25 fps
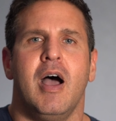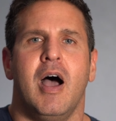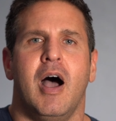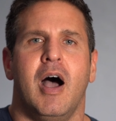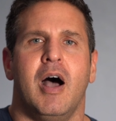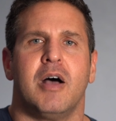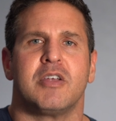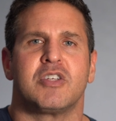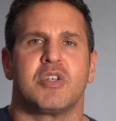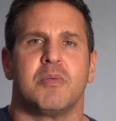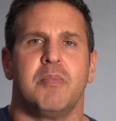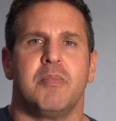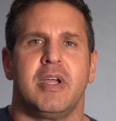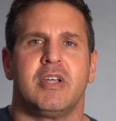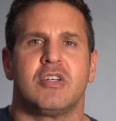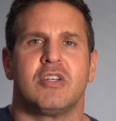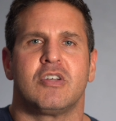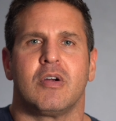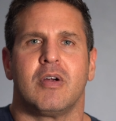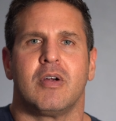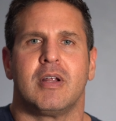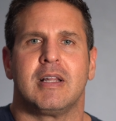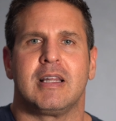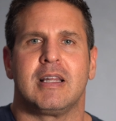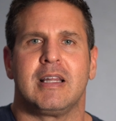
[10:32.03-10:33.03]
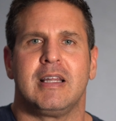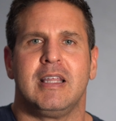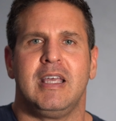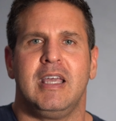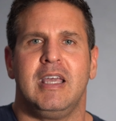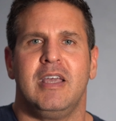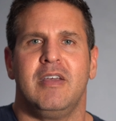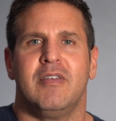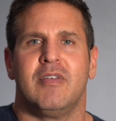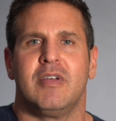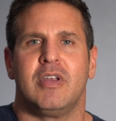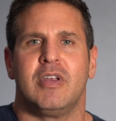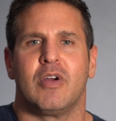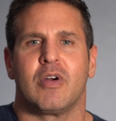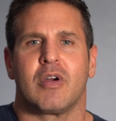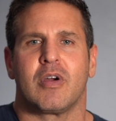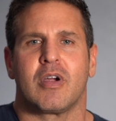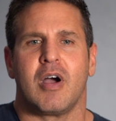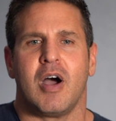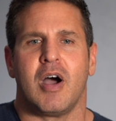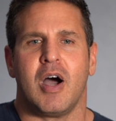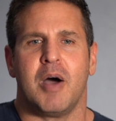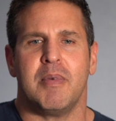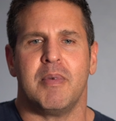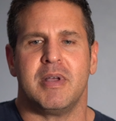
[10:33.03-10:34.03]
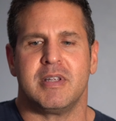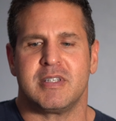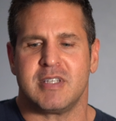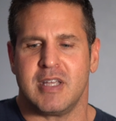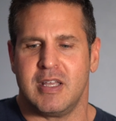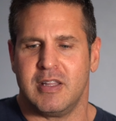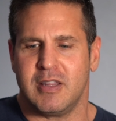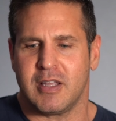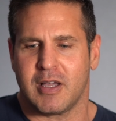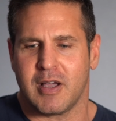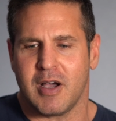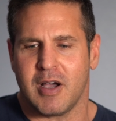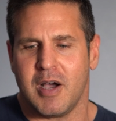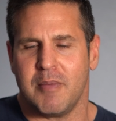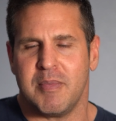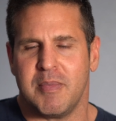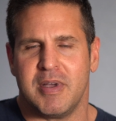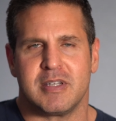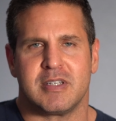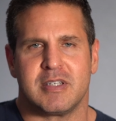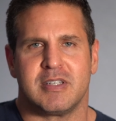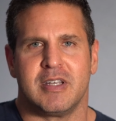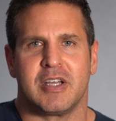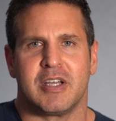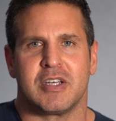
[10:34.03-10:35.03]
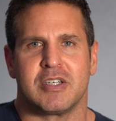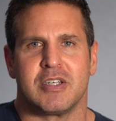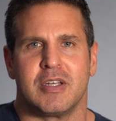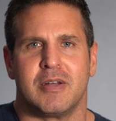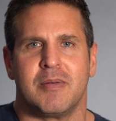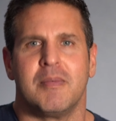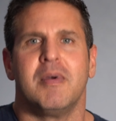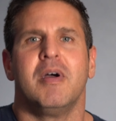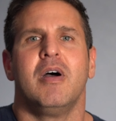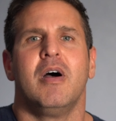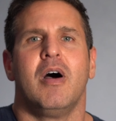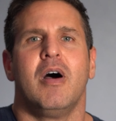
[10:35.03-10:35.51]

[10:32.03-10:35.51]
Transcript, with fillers: Uh, so make sure and leave your comments in the comment section.